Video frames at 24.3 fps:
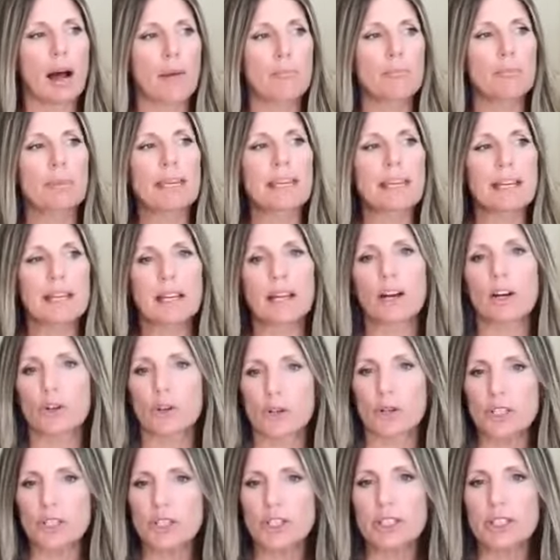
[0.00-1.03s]
Being a
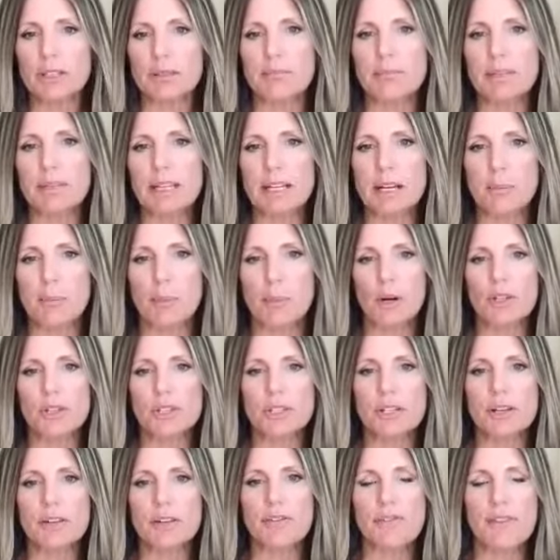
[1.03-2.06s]
Christian, being a
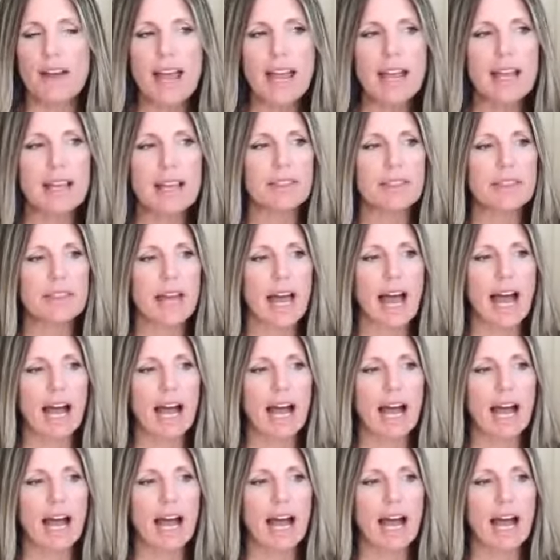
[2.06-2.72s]
person of faith,